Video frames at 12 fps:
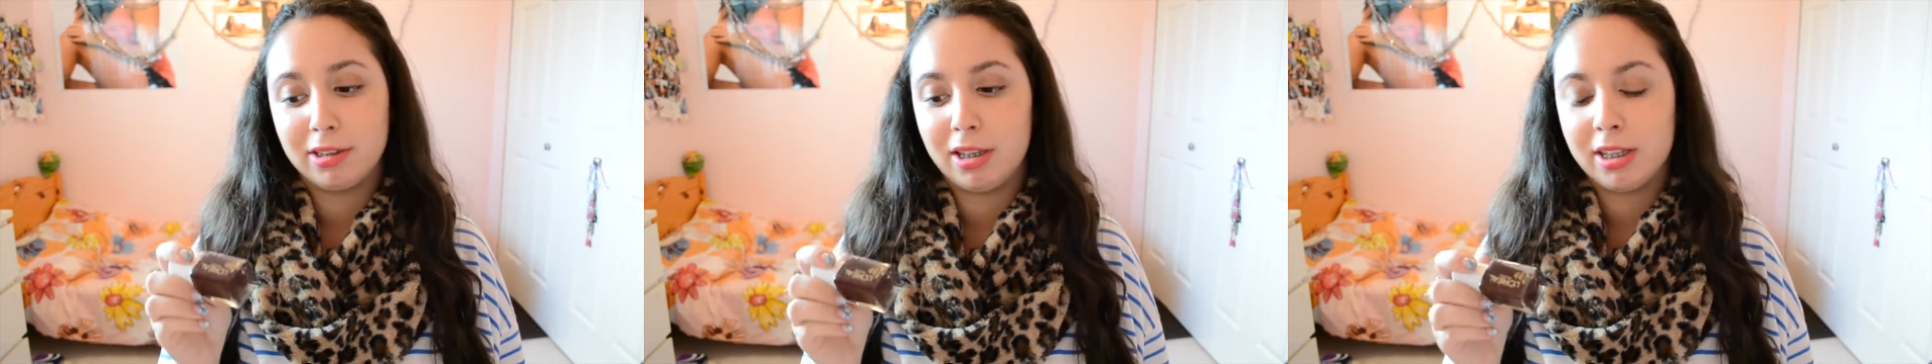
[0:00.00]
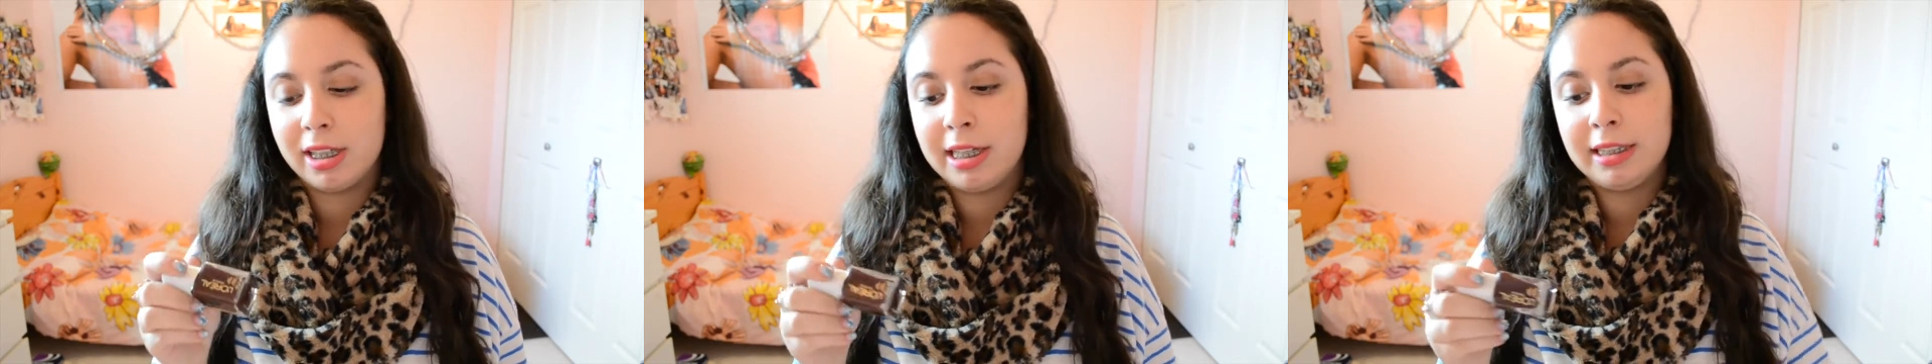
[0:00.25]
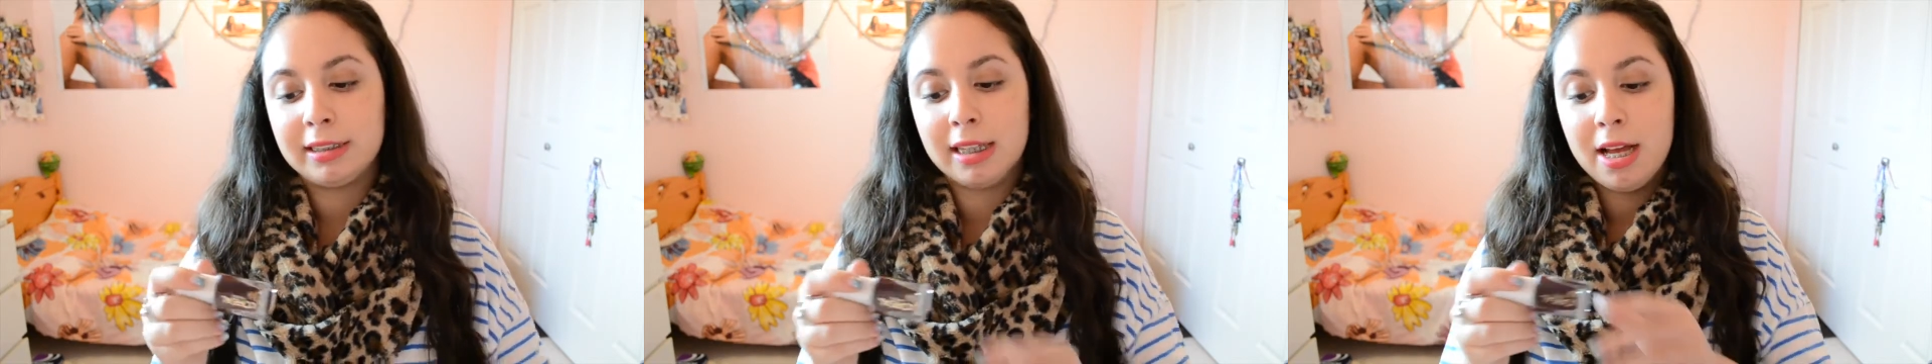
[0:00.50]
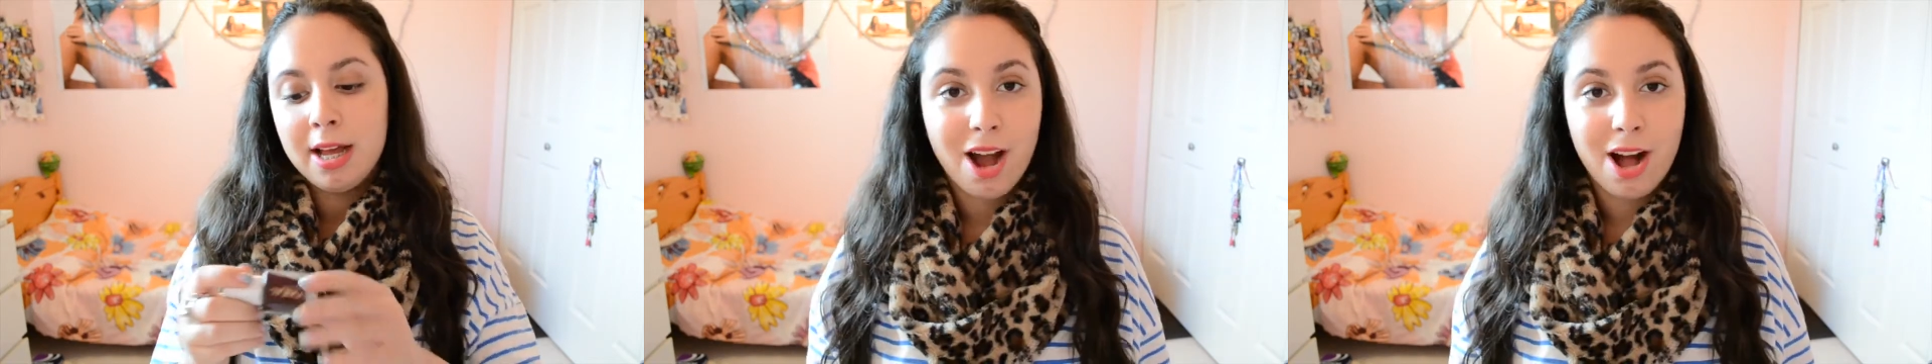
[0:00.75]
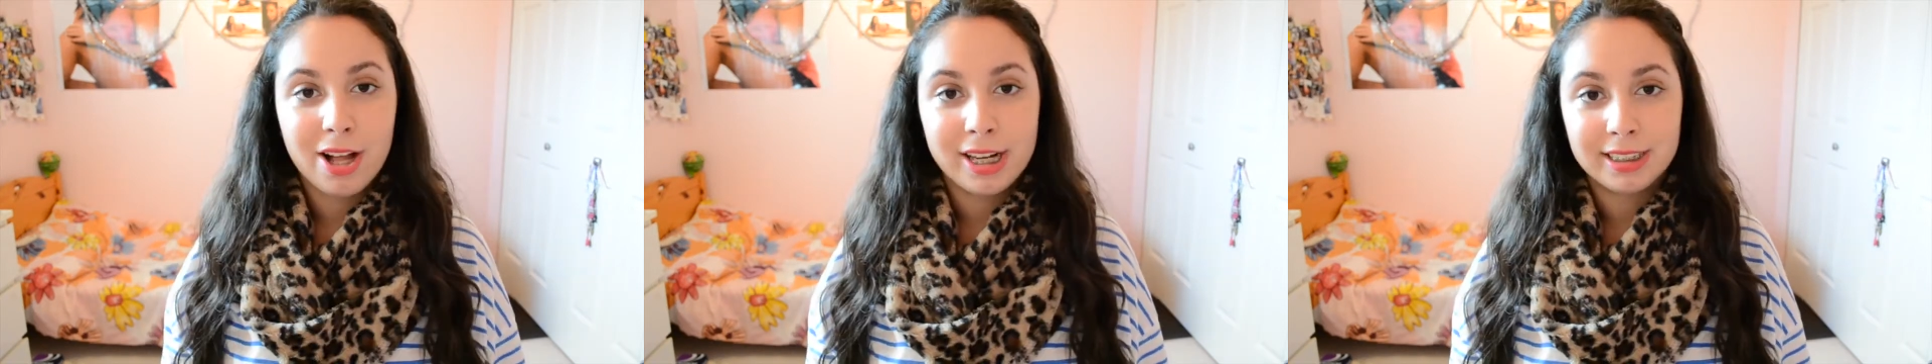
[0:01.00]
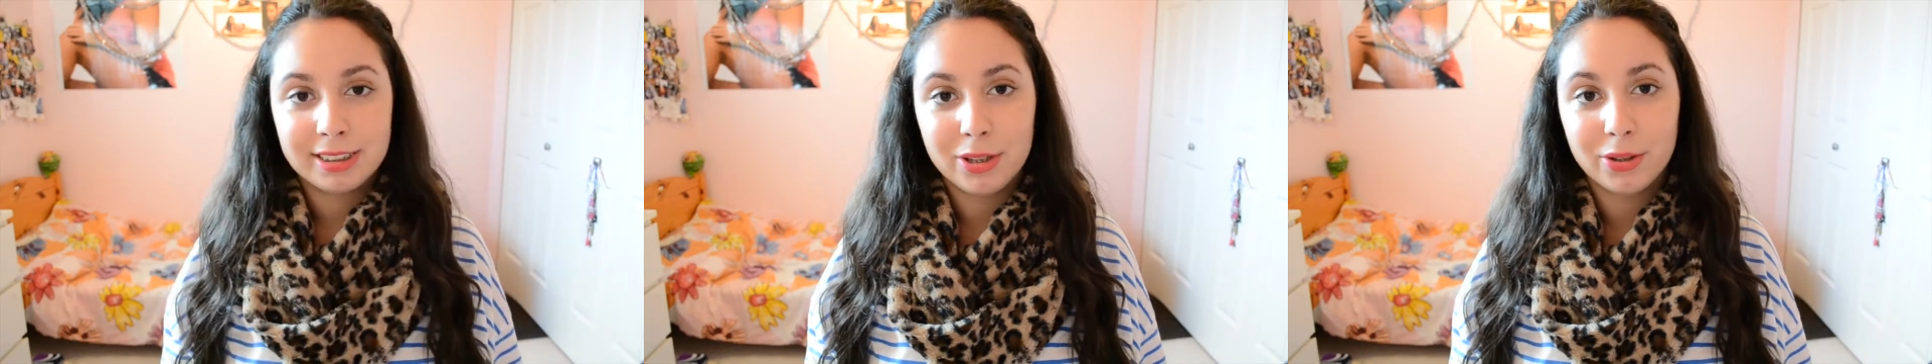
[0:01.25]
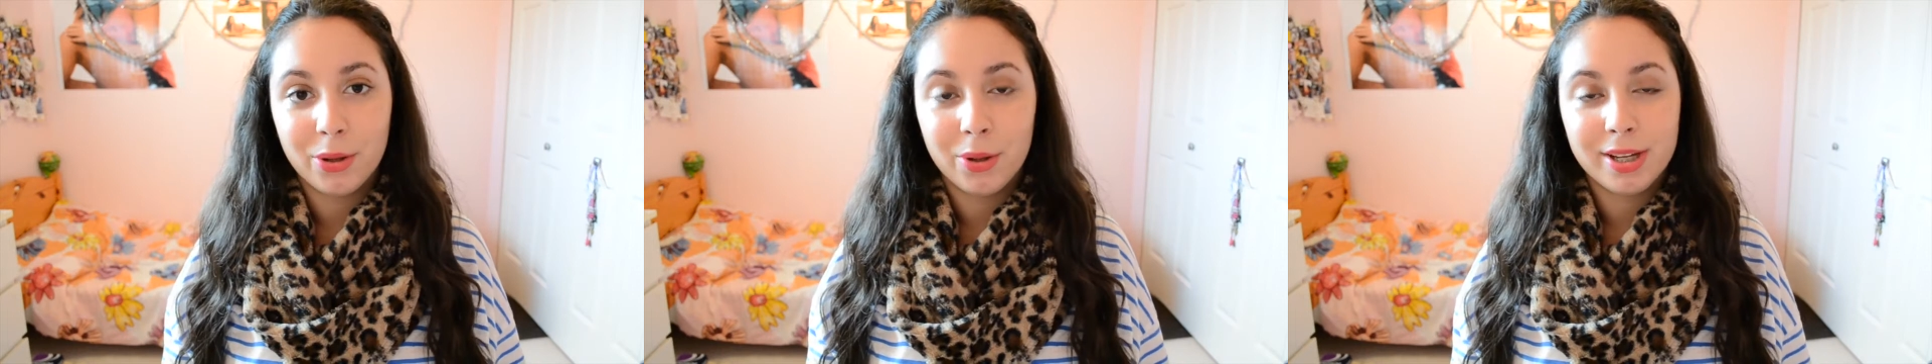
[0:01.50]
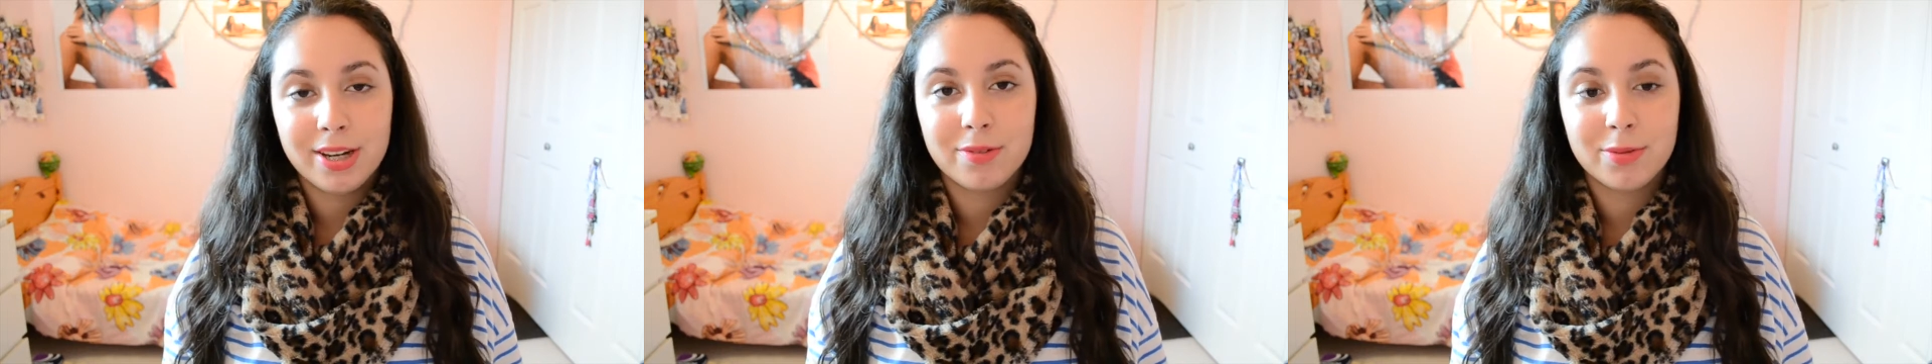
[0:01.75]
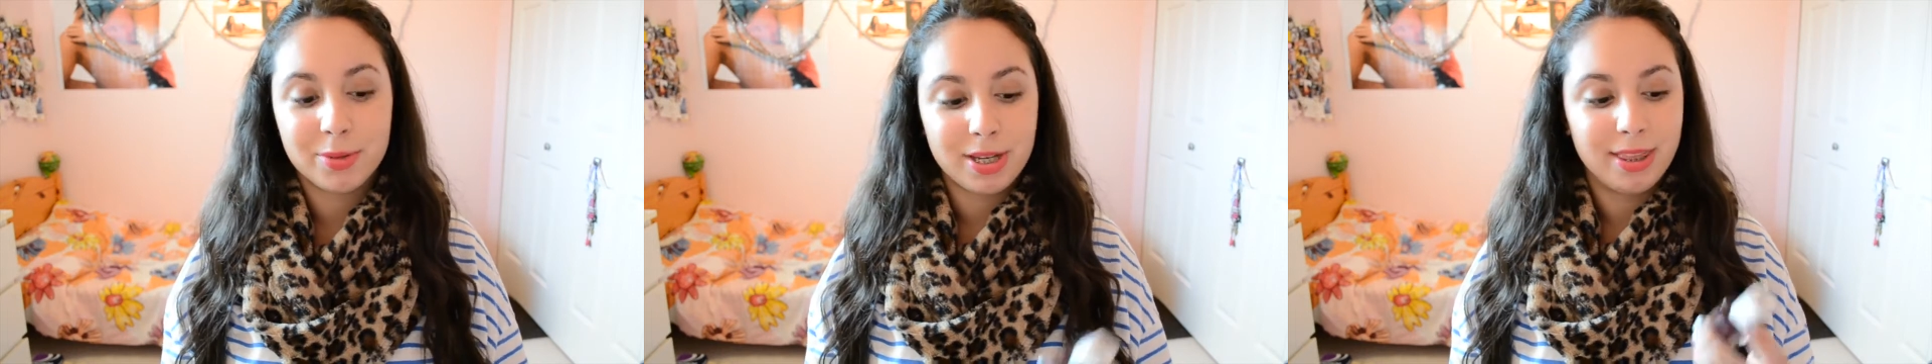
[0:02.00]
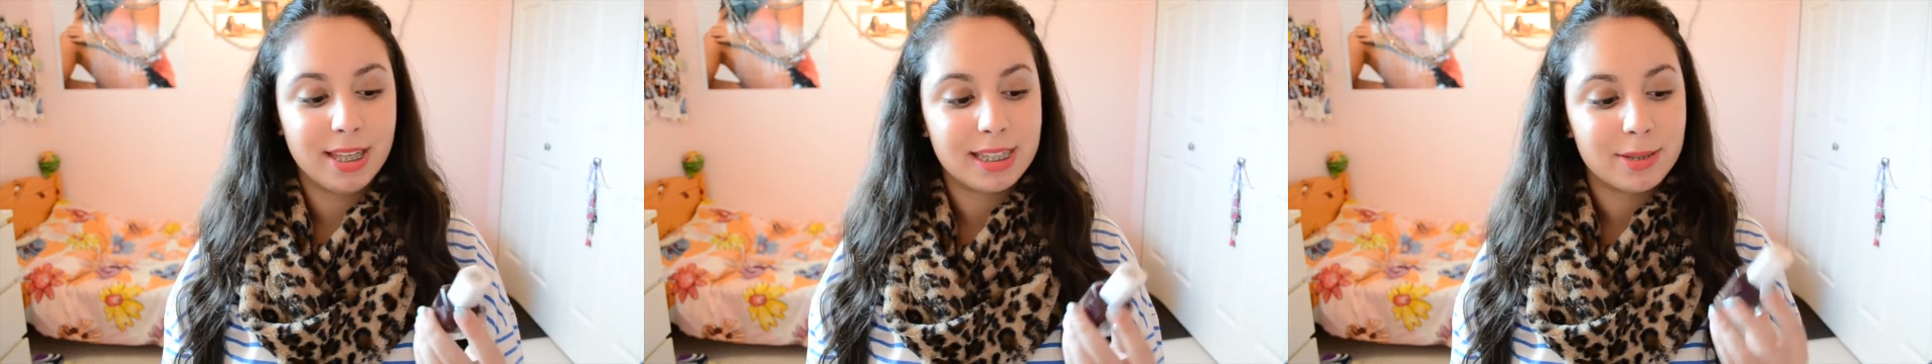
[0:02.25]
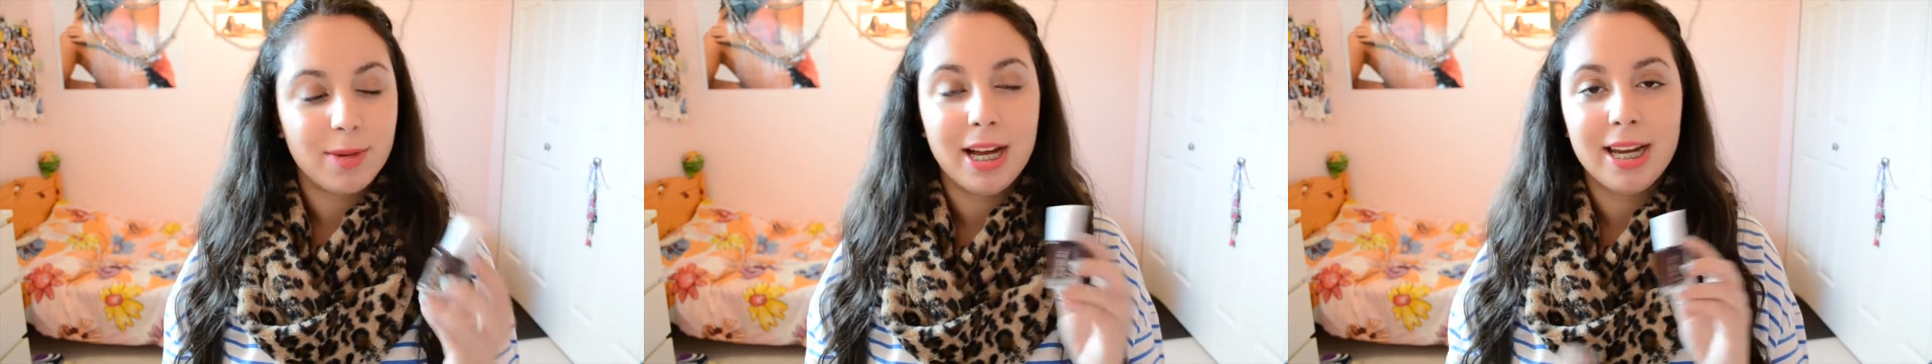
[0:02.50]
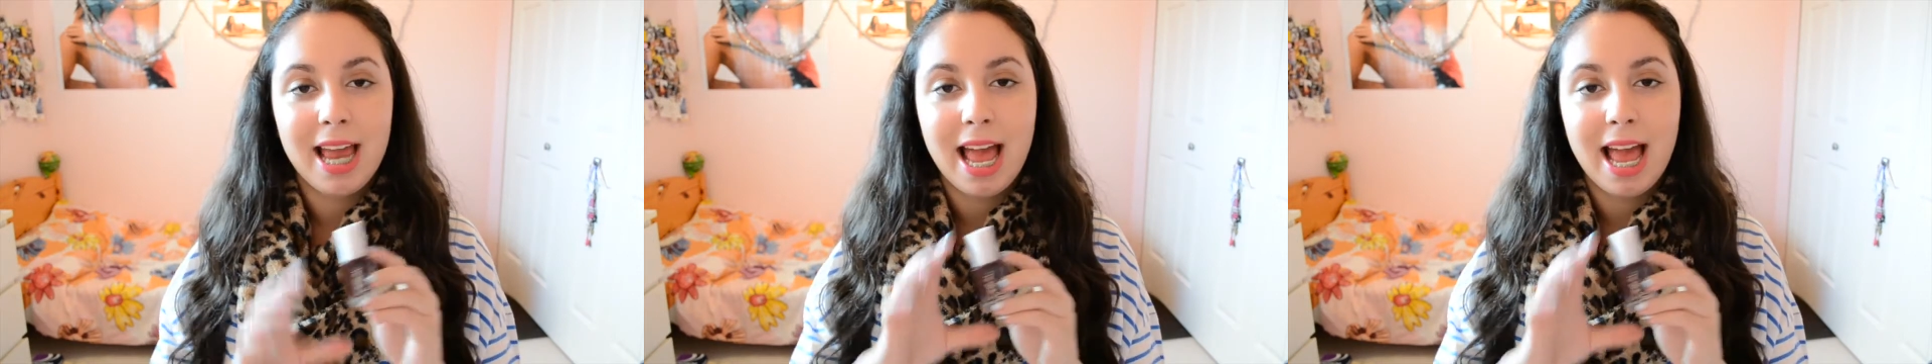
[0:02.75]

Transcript: Alright, so the only difference between this one